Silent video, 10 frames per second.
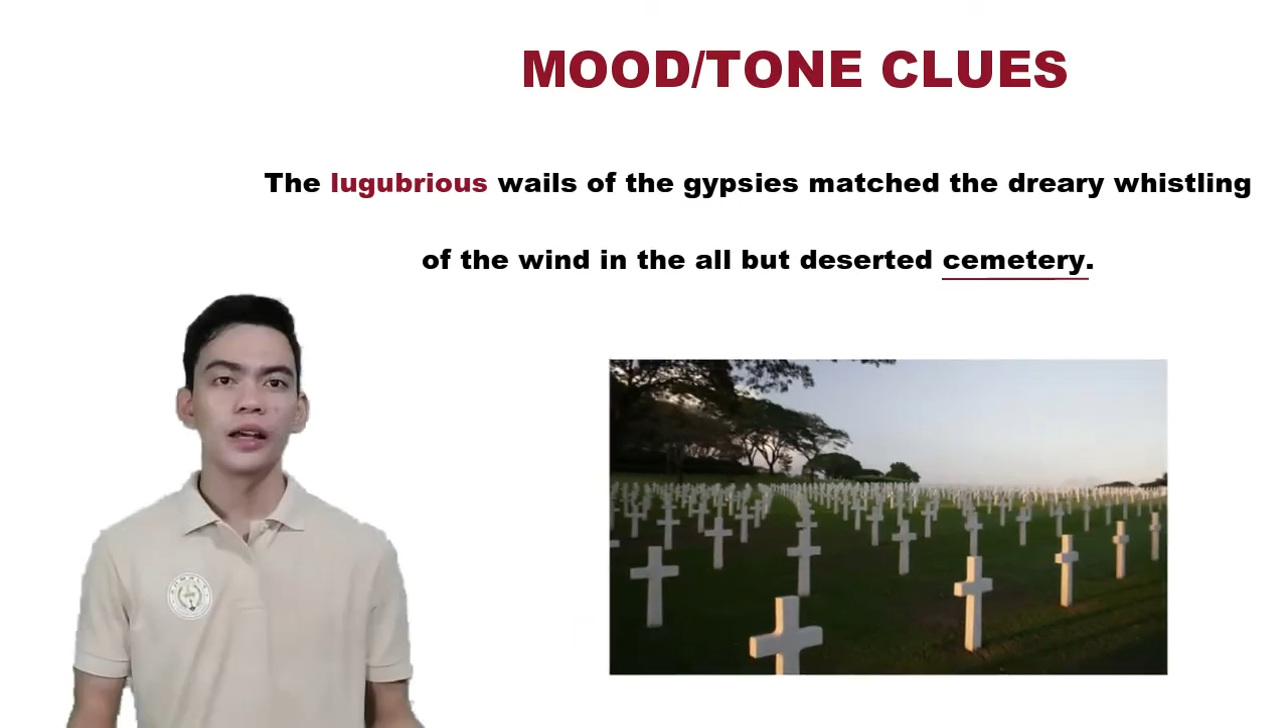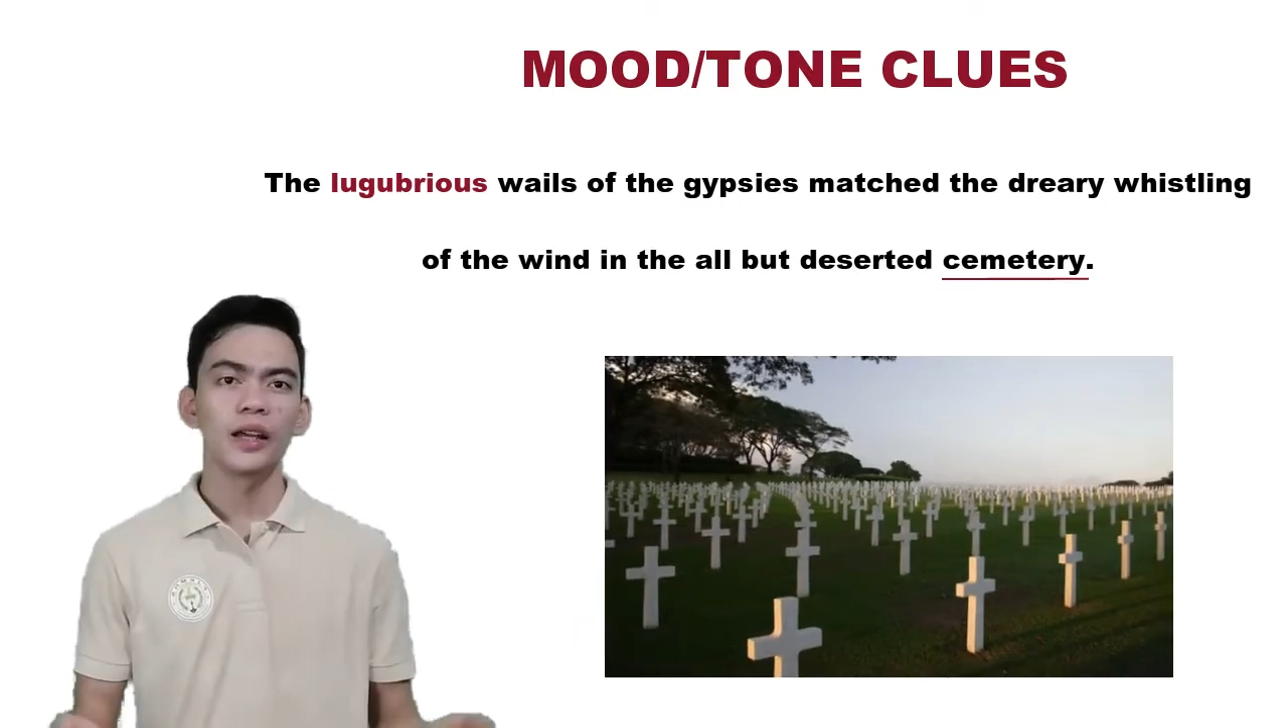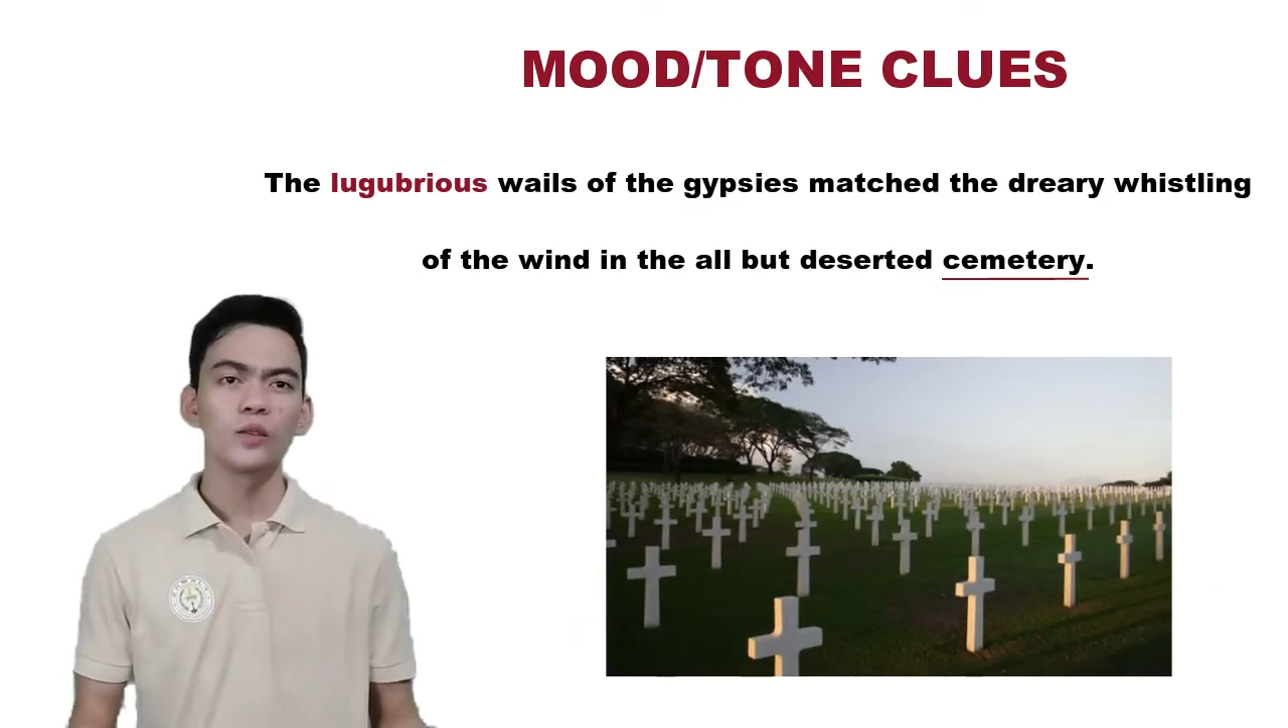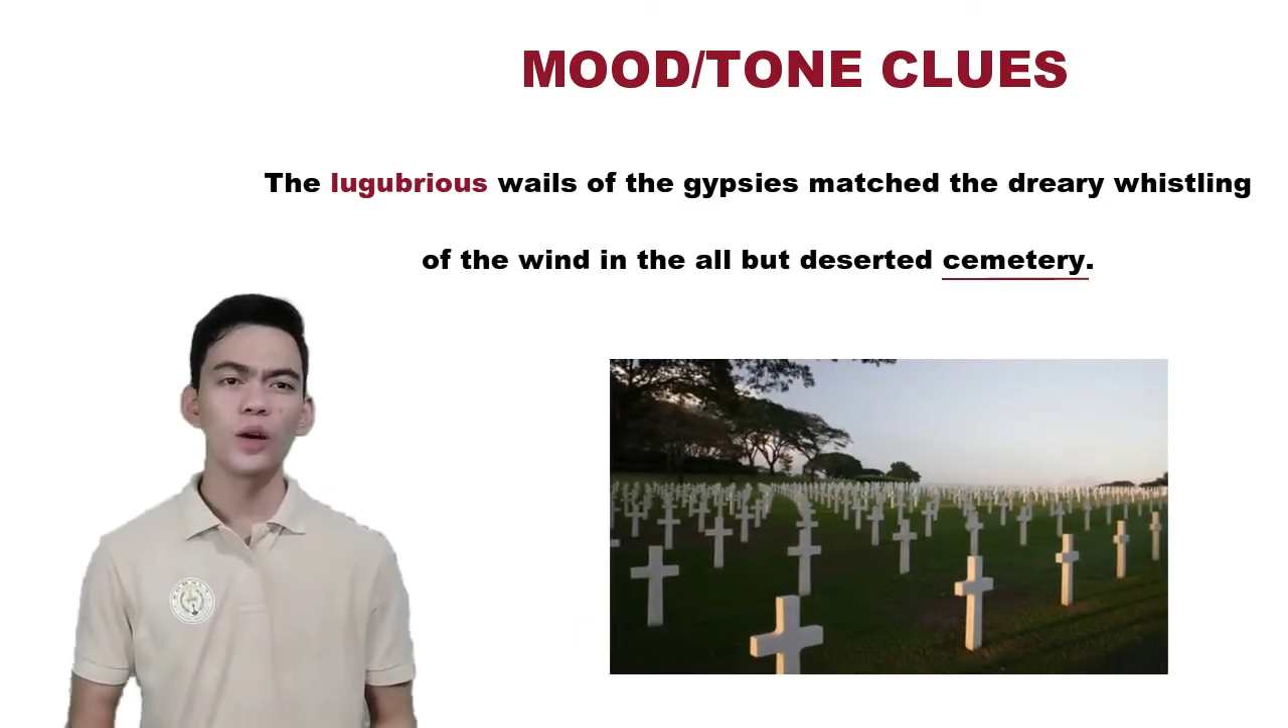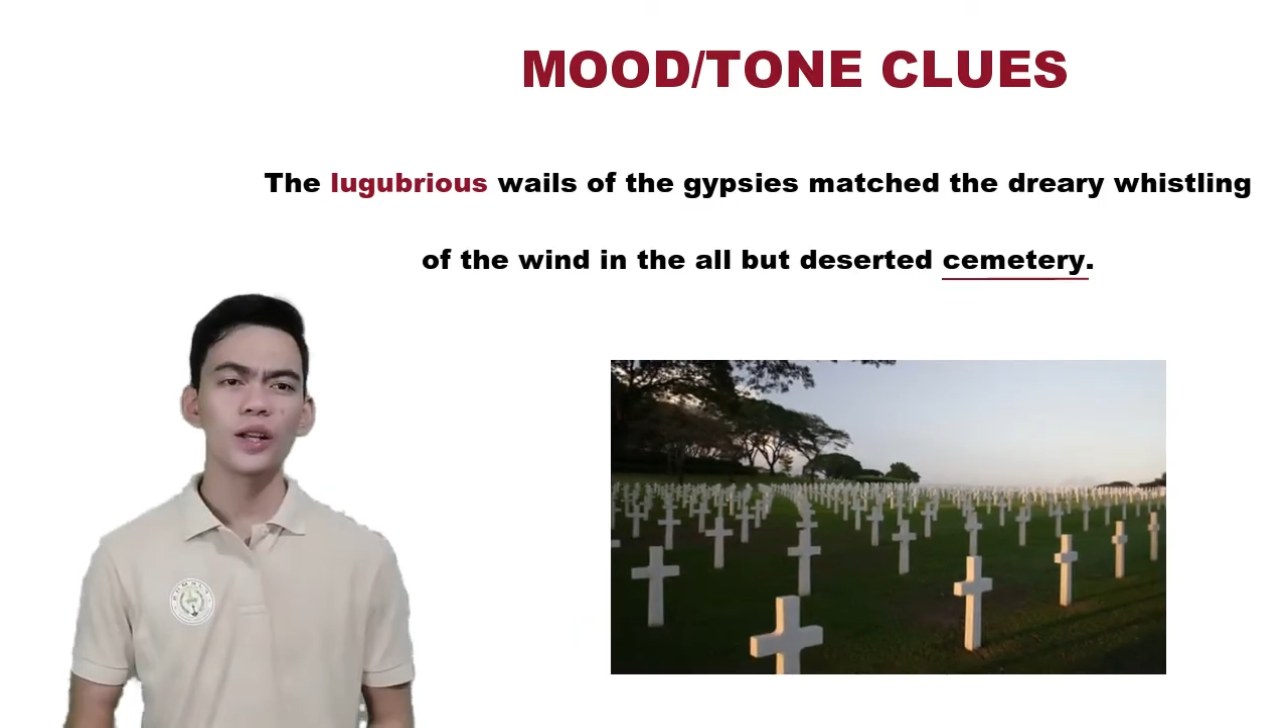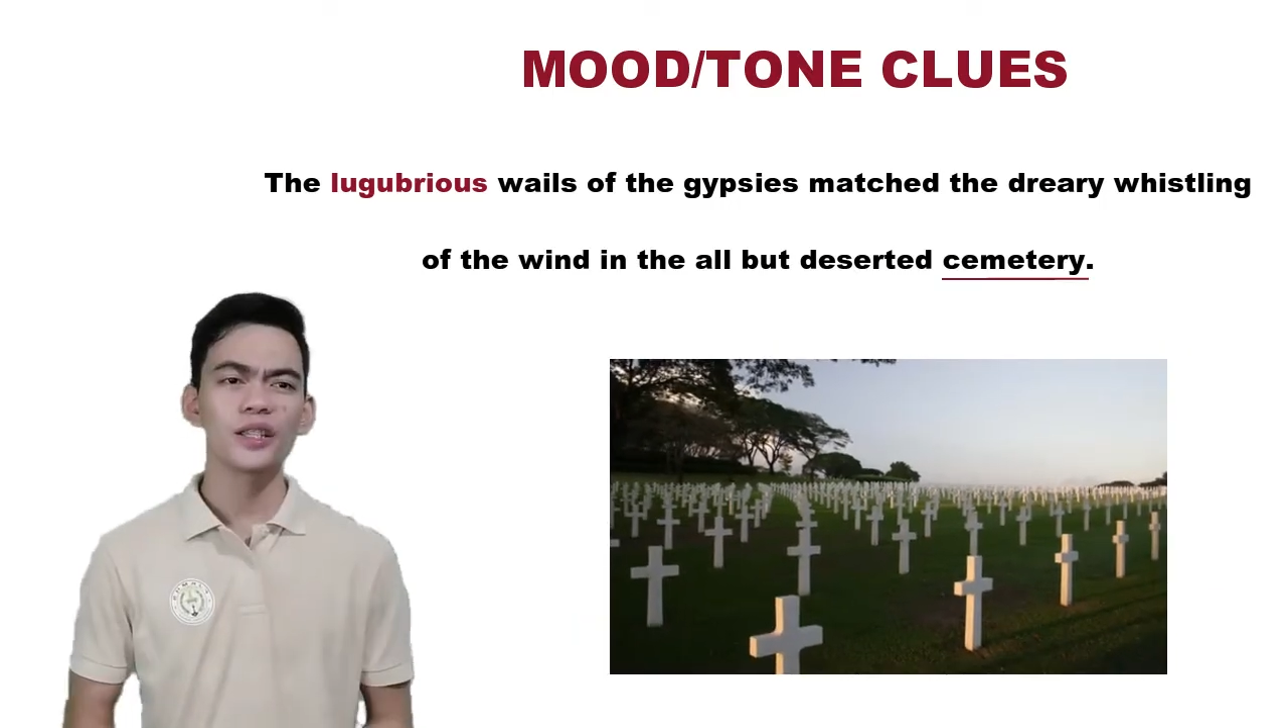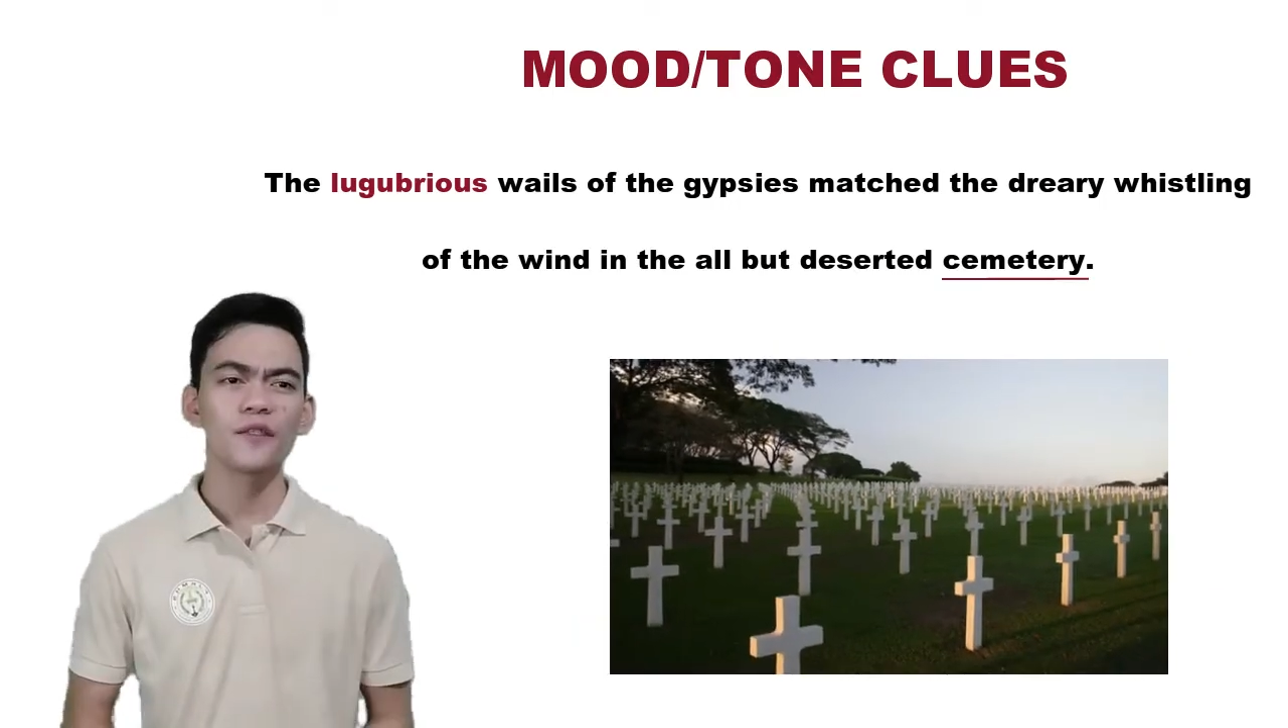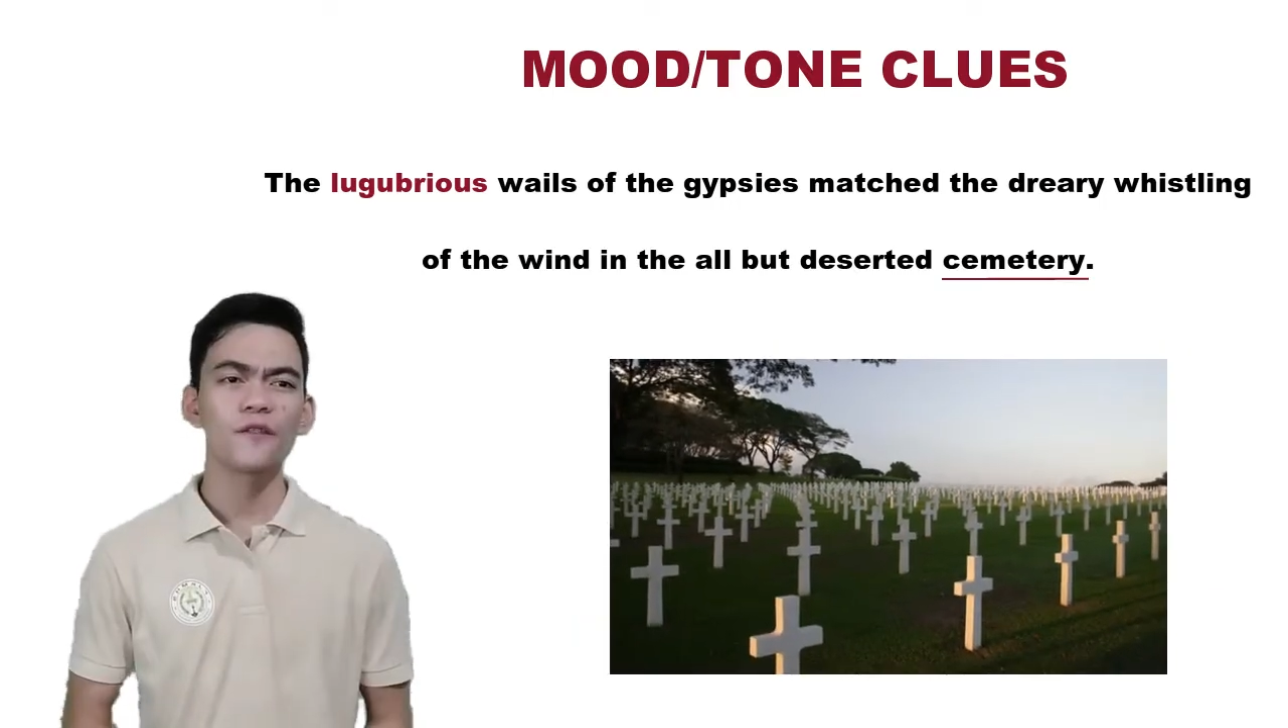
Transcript: And what is the